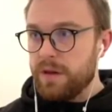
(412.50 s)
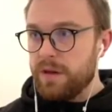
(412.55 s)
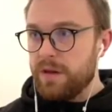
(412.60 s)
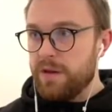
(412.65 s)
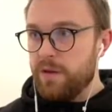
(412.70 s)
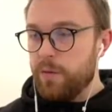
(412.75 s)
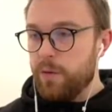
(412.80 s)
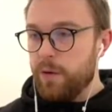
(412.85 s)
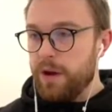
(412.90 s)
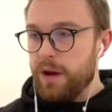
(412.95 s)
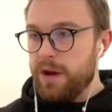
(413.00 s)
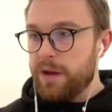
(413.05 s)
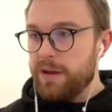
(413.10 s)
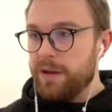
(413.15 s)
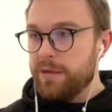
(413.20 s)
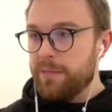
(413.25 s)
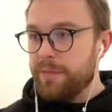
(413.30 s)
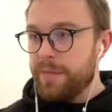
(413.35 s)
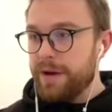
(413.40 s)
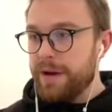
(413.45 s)

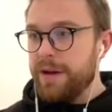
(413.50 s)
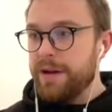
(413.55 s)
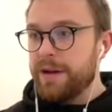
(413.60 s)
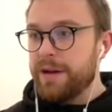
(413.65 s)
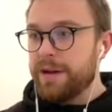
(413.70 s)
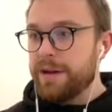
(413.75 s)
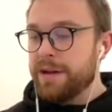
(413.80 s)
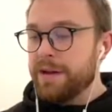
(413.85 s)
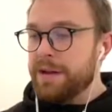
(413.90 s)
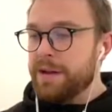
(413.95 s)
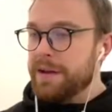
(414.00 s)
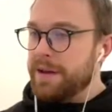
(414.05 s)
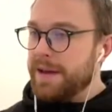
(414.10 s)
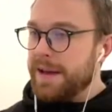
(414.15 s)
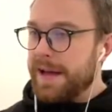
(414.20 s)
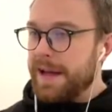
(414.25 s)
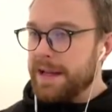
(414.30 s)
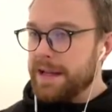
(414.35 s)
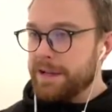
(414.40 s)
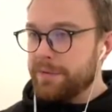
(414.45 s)
while my
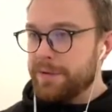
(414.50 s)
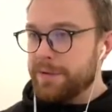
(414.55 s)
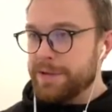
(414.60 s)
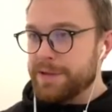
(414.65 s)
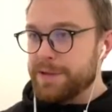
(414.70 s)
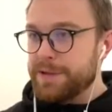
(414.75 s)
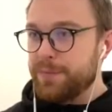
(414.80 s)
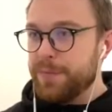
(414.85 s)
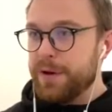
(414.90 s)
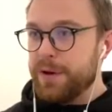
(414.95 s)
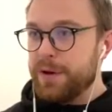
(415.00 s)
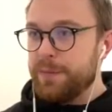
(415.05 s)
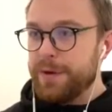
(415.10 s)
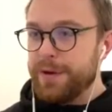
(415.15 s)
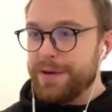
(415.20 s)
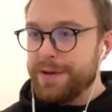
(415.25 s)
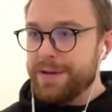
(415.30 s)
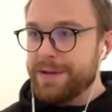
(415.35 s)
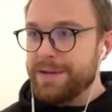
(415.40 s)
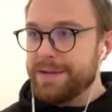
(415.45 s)
elven
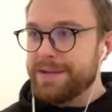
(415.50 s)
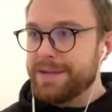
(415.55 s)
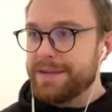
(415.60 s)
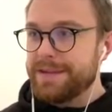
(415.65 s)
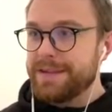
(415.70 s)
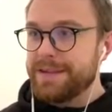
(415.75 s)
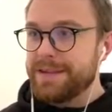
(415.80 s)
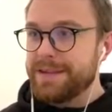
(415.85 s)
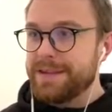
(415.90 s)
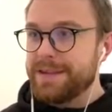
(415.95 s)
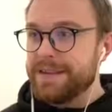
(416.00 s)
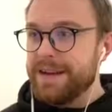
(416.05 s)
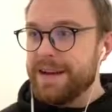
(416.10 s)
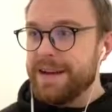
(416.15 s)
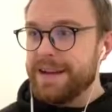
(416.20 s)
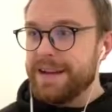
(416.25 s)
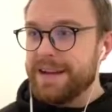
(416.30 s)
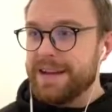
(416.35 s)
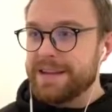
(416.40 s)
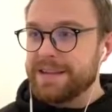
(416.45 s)
spearmen,
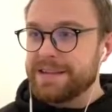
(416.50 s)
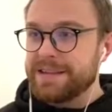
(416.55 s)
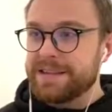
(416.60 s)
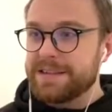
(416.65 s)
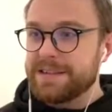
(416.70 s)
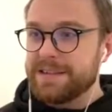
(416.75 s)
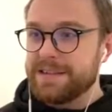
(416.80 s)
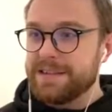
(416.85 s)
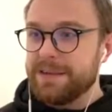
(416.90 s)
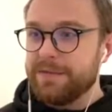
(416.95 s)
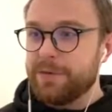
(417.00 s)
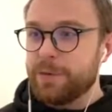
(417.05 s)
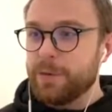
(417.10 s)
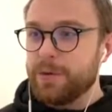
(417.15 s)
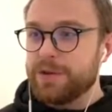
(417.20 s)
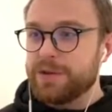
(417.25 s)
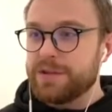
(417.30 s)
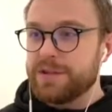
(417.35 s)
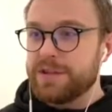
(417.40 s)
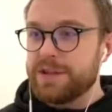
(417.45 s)
I guess, if we
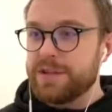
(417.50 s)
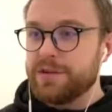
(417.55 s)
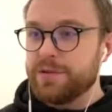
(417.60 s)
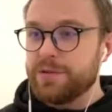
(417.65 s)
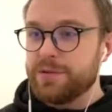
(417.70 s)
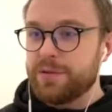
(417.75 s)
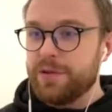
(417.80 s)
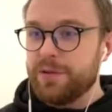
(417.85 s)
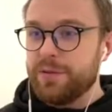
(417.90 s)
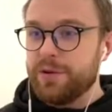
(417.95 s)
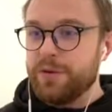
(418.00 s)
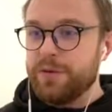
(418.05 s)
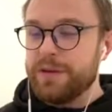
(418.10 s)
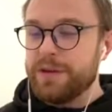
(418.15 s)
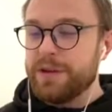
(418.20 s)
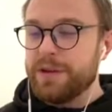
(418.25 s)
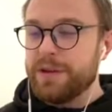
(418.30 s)
want to stay true to the movie,